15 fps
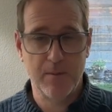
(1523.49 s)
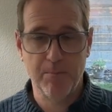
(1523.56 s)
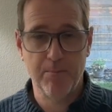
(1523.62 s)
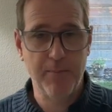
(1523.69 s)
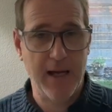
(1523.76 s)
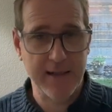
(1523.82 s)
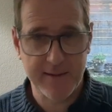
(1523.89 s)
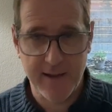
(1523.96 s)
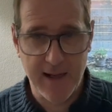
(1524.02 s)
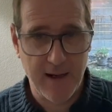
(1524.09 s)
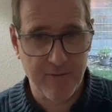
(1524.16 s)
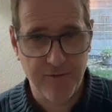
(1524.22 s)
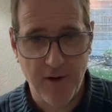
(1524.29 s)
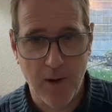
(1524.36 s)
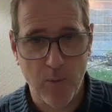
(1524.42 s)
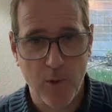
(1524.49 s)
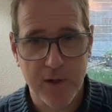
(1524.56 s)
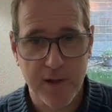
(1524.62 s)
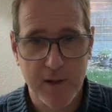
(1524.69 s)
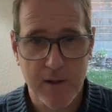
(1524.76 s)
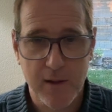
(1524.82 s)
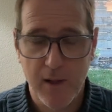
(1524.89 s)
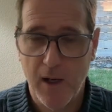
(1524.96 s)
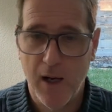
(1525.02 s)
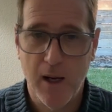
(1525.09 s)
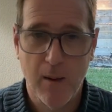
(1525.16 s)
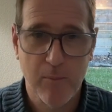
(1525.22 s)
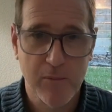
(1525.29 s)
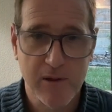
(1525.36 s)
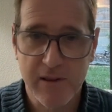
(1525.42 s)
Meant to have fun with it.
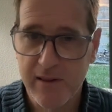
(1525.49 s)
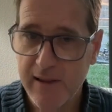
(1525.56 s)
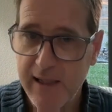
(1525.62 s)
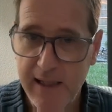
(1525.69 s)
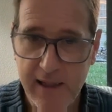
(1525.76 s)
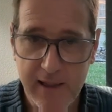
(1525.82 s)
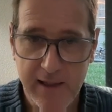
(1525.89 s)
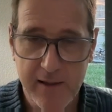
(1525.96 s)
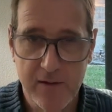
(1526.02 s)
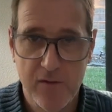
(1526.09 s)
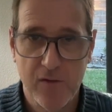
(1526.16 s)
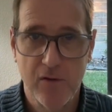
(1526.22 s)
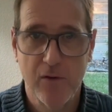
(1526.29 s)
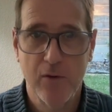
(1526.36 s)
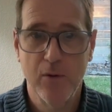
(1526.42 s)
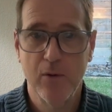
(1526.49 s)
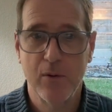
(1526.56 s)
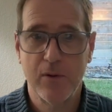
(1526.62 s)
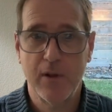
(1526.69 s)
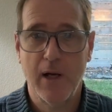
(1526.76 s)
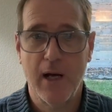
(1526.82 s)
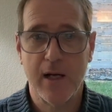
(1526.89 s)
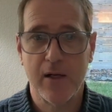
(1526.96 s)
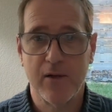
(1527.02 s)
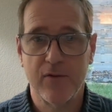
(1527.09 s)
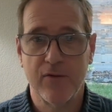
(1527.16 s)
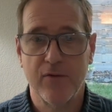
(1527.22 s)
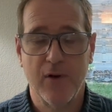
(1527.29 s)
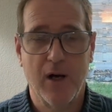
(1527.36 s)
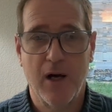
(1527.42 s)
Lean into kind
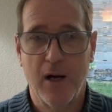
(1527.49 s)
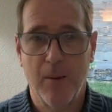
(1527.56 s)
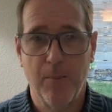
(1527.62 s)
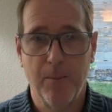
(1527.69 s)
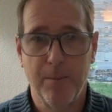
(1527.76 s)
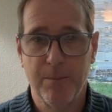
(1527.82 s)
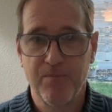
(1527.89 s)
of